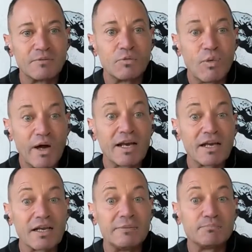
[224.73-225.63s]

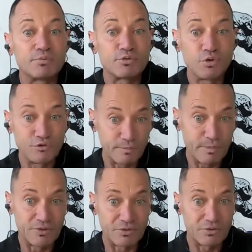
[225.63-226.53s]
well
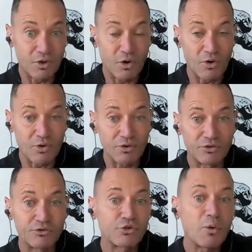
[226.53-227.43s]
improvement or
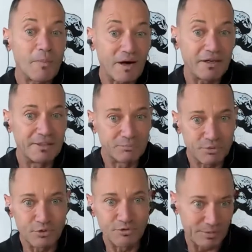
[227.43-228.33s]
soma
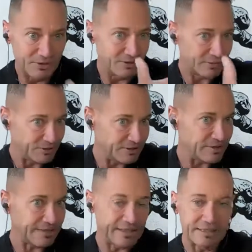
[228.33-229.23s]
improvement, some things
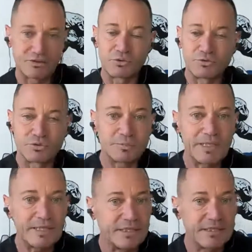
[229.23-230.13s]
like that. So for
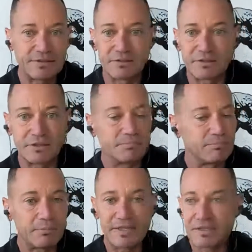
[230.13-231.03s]
me, it's
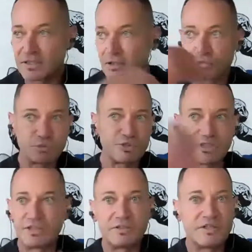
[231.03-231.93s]
implementing a
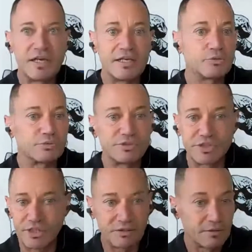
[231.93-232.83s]
routine, daily
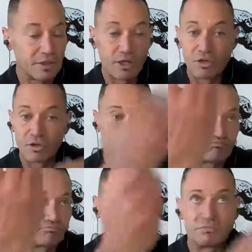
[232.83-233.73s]
routine,
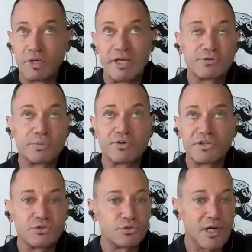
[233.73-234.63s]

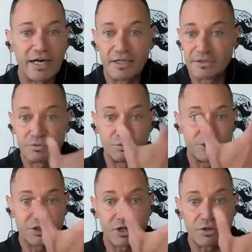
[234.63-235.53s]
exposing to light,
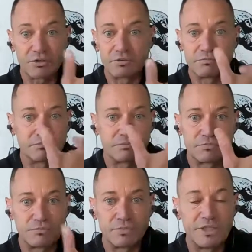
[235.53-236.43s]
which are
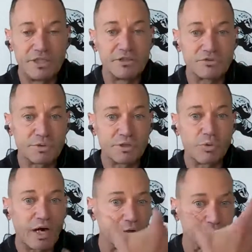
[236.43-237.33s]
it's
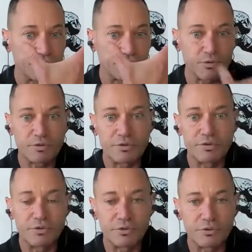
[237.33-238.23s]
required for
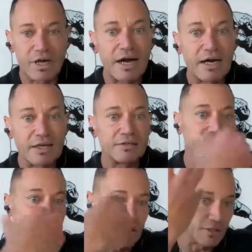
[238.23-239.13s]
your
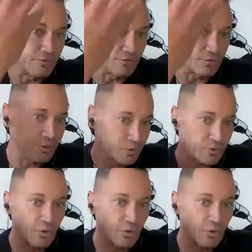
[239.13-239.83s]
eyes and for your